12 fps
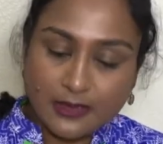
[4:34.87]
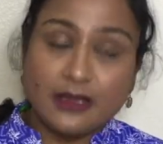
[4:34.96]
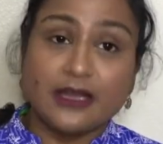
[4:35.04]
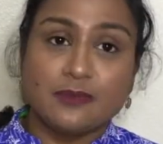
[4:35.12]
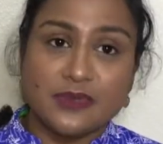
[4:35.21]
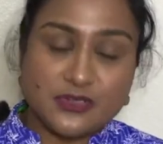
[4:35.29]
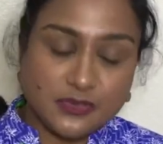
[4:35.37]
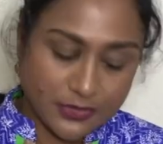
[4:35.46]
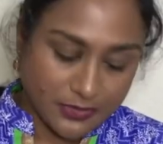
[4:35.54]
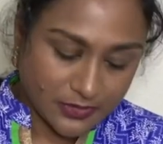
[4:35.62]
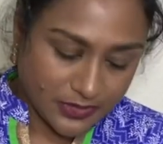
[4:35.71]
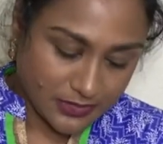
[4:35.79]
let me show
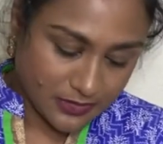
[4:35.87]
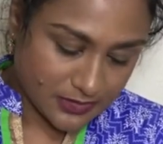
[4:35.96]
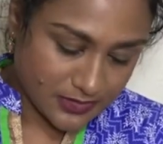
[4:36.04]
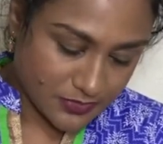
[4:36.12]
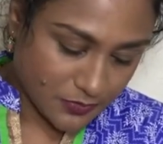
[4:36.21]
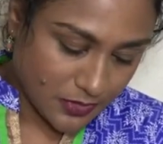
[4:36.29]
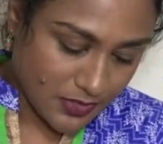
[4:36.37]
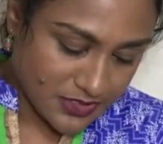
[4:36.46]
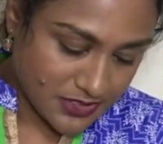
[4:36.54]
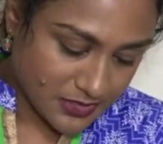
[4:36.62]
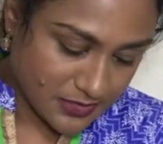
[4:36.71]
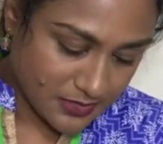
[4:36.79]
you the
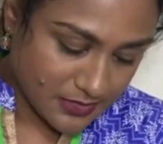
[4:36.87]
swatch